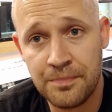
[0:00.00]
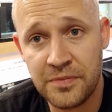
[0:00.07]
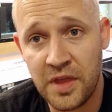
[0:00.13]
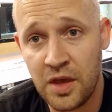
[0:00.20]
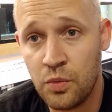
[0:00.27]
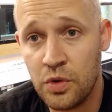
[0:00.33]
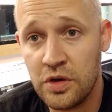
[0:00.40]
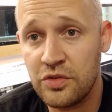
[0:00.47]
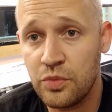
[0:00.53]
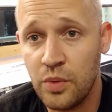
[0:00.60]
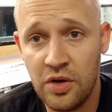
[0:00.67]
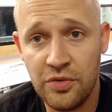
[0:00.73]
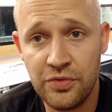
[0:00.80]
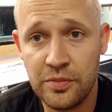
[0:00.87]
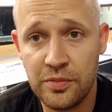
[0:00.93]
It works
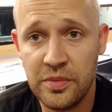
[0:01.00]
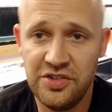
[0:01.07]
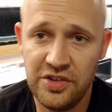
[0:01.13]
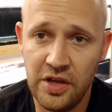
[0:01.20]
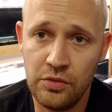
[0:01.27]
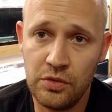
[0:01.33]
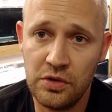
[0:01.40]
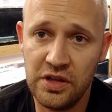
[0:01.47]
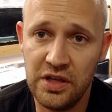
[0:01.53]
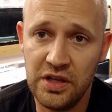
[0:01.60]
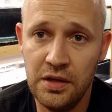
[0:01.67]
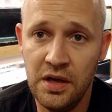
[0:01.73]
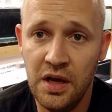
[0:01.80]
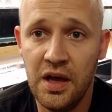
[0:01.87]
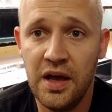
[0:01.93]
well for me generally,
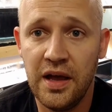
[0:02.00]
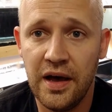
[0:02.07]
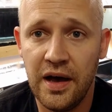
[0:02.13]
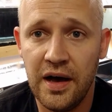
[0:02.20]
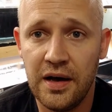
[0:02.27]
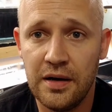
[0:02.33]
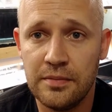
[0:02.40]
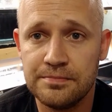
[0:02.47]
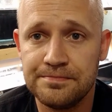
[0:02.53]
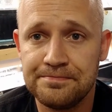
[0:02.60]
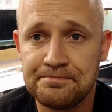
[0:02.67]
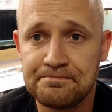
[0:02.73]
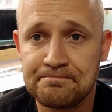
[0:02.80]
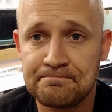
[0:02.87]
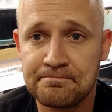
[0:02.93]

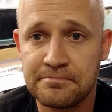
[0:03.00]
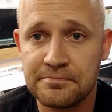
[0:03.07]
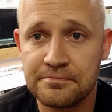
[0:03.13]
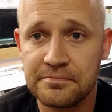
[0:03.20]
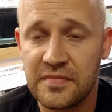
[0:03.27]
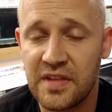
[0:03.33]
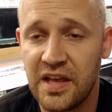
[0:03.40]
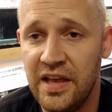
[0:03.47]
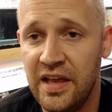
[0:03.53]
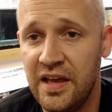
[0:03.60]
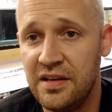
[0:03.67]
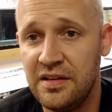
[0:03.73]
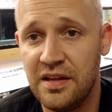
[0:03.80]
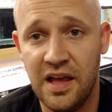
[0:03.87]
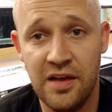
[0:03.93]

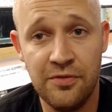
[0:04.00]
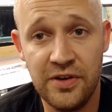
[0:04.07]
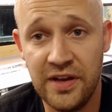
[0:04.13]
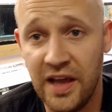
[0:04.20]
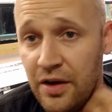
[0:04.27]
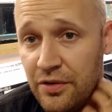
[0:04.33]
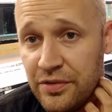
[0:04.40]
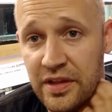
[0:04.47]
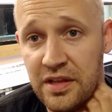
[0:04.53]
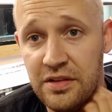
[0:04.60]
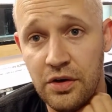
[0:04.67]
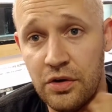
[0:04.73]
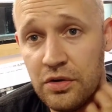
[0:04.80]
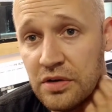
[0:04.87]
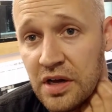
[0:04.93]
and every now and then
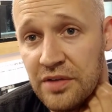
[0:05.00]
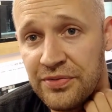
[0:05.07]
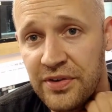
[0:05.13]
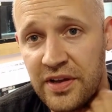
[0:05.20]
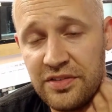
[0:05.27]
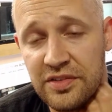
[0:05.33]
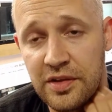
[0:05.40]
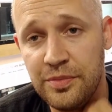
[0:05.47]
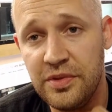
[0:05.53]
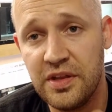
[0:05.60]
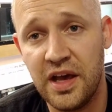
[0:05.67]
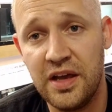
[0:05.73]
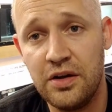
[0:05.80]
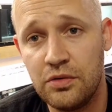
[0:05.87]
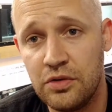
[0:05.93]
though I find something
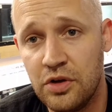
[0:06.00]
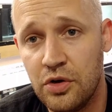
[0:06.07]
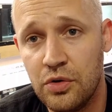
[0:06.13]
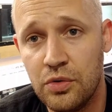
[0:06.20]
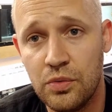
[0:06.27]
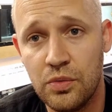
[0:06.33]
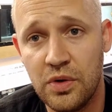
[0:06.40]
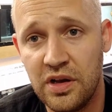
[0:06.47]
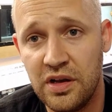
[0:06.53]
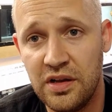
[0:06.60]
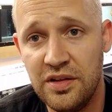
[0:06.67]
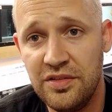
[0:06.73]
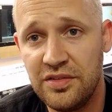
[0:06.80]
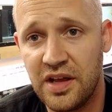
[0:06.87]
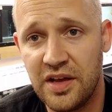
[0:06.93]
I don't know what it
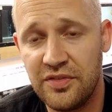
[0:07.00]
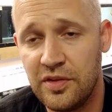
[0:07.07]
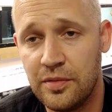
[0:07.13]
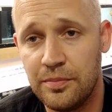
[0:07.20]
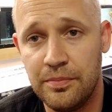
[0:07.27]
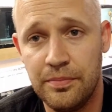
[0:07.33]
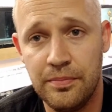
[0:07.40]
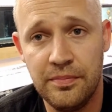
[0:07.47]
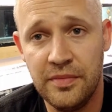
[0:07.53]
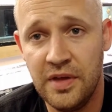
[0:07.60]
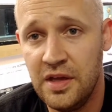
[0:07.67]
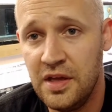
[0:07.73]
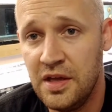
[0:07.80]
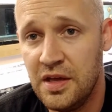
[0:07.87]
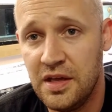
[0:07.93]
is and I have to
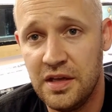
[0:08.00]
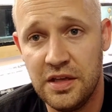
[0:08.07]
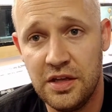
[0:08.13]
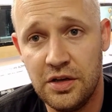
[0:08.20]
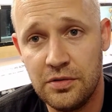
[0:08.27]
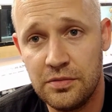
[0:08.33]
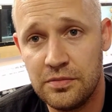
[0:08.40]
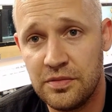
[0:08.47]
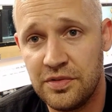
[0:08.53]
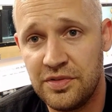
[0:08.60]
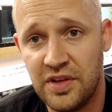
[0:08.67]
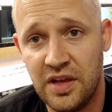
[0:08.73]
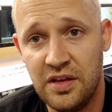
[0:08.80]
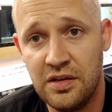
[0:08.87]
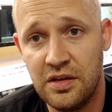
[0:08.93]

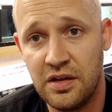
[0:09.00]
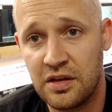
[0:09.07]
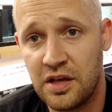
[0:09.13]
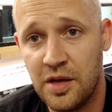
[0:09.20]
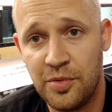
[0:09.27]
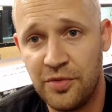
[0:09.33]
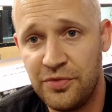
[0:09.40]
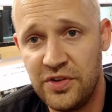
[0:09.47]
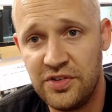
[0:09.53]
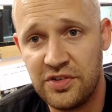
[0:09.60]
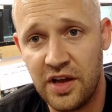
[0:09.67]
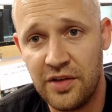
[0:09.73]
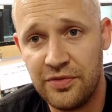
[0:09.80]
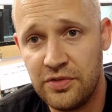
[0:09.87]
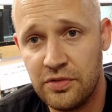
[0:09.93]
send a couple fish
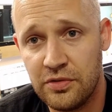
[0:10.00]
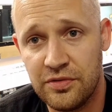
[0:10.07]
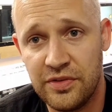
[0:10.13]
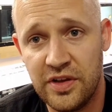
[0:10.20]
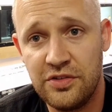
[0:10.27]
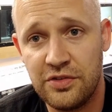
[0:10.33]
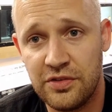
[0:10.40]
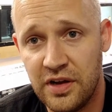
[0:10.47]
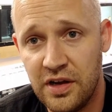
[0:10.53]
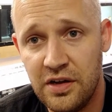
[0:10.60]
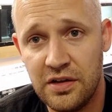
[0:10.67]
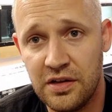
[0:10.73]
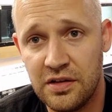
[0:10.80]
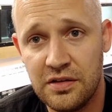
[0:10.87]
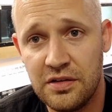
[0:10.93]
off to a
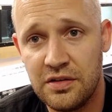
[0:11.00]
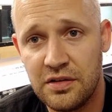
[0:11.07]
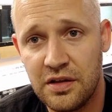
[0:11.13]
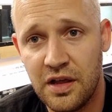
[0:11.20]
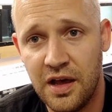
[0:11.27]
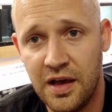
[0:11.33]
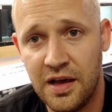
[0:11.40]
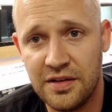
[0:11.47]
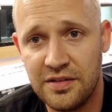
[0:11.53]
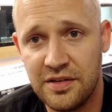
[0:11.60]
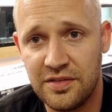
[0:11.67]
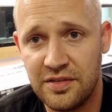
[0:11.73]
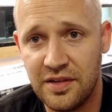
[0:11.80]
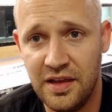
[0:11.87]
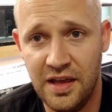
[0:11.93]
veterinarian to
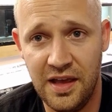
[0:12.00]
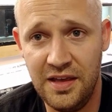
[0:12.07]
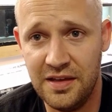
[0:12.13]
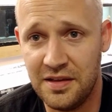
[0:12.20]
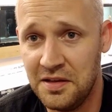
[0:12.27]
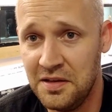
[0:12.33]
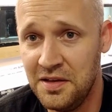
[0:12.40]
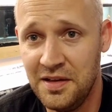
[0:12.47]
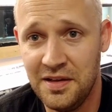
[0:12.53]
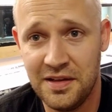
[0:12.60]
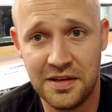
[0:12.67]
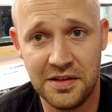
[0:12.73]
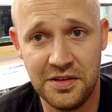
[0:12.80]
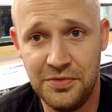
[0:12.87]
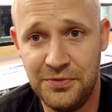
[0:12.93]
say, hey,
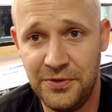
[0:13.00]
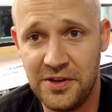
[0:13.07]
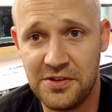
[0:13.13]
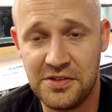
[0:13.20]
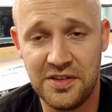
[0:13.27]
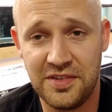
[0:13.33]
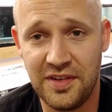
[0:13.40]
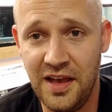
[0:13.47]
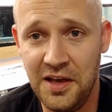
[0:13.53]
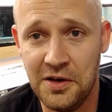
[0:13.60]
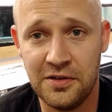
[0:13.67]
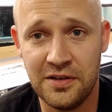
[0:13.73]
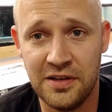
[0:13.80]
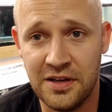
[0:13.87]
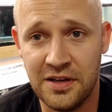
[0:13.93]
could you figure this out?